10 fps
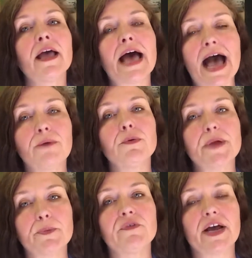I will be
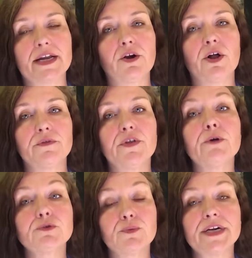providing all of
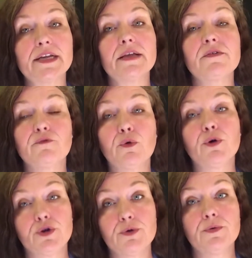those readings for
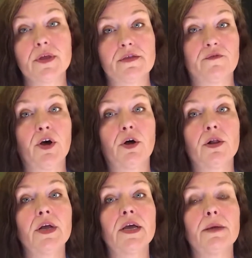you this fall
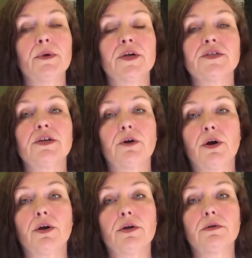because they're
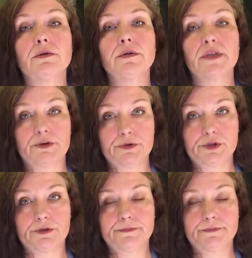all literature.